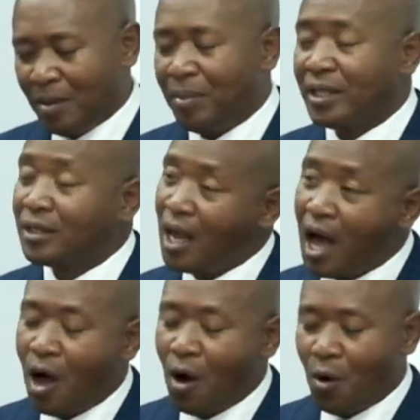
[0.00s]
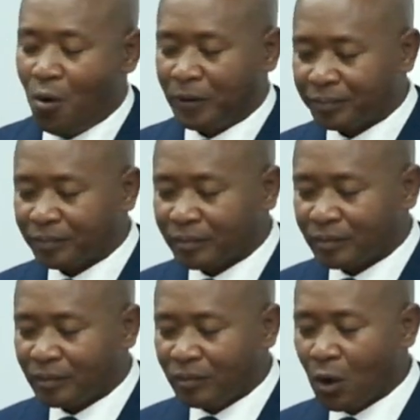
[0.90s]
But how
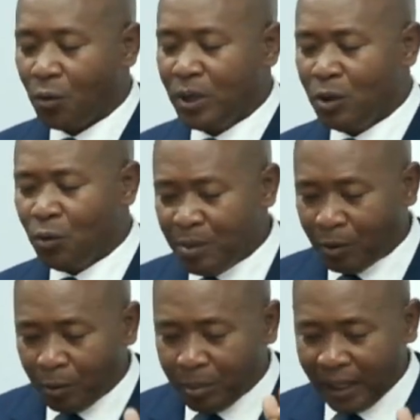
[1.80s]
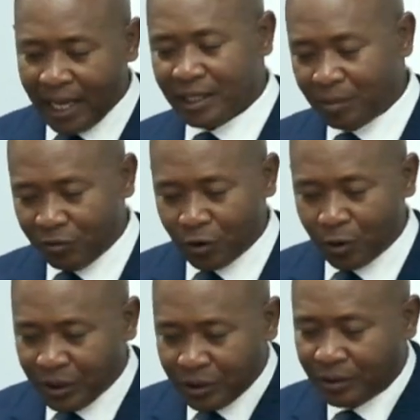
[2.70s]
will we mobilize them for
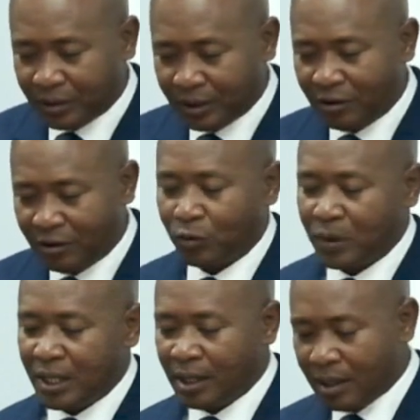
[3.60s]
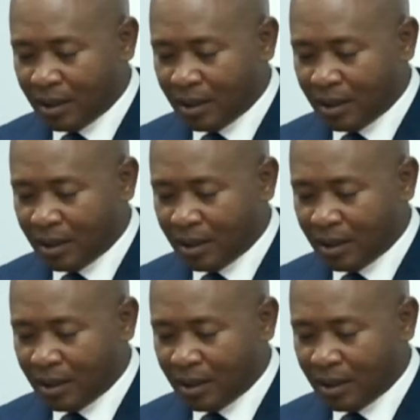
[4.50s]
mission if we,